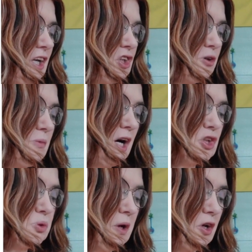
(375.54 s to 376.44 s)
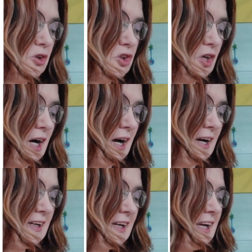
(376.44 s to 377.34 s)
Is your moss wet or
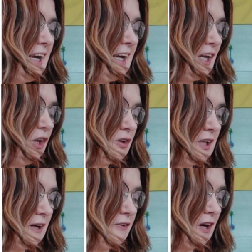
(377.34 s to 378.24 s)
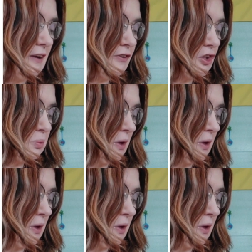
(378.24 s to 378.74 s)
dry? It can look different if it's